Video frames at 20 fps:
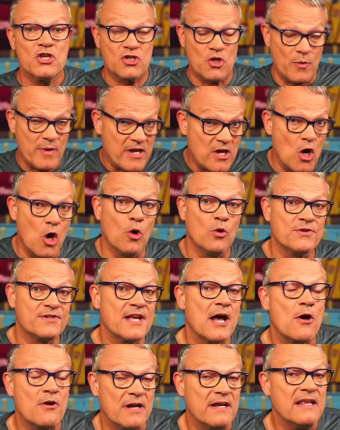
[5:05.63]
So he goes
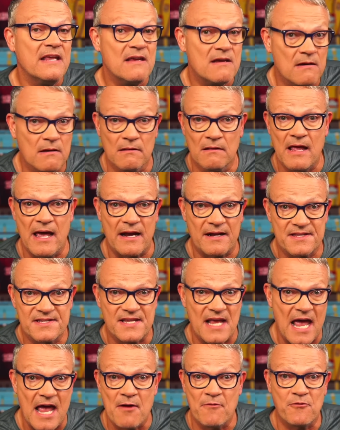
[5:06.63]
out and he
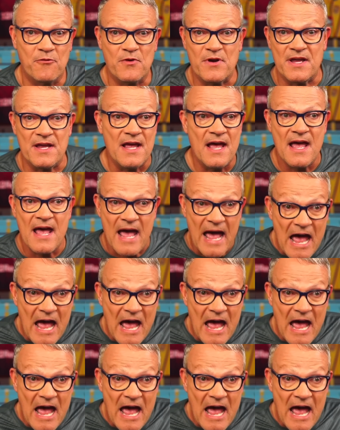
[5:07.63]
collects every